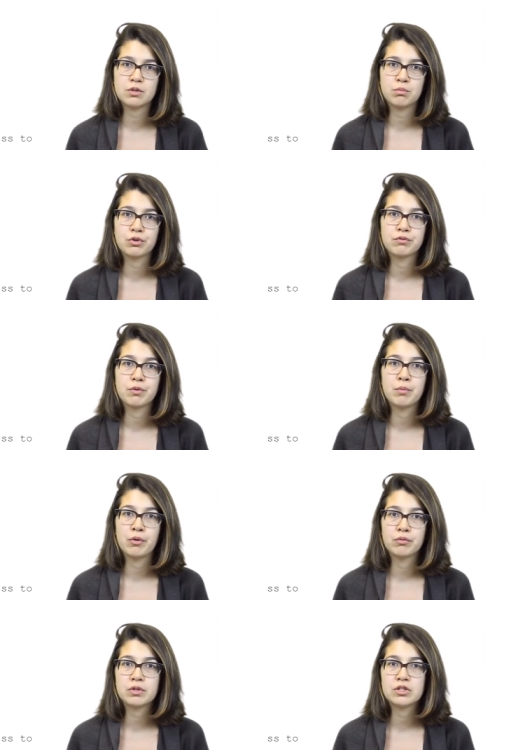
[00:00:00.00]
in more
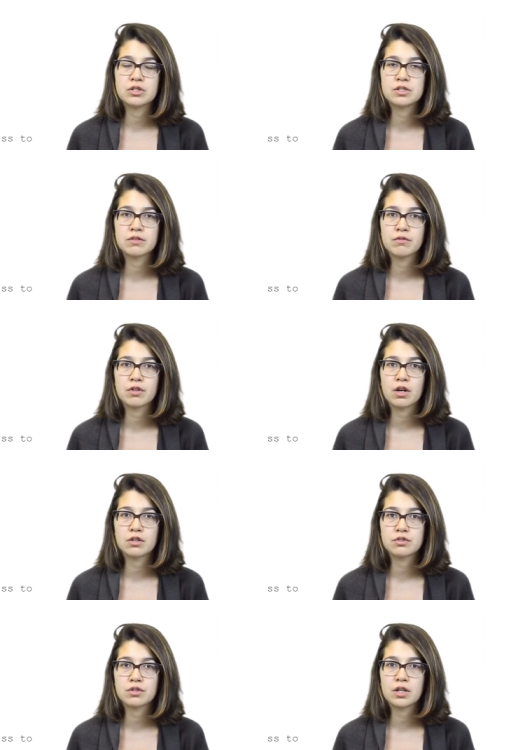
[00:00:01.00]
remote regions of the
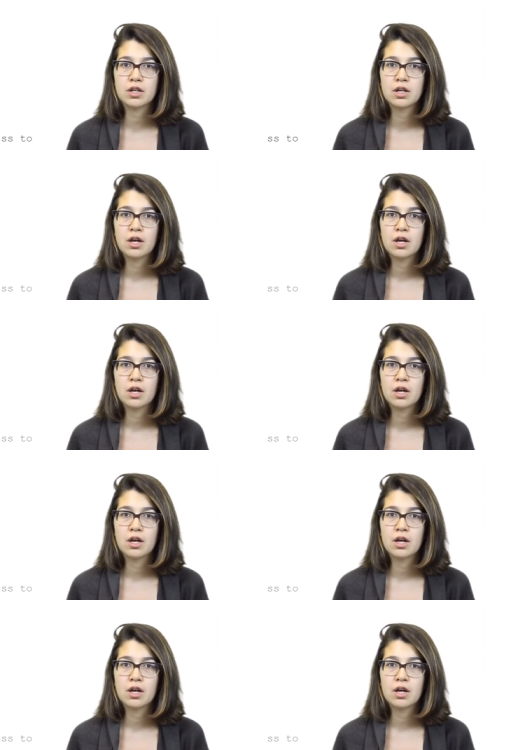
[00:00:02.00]
country?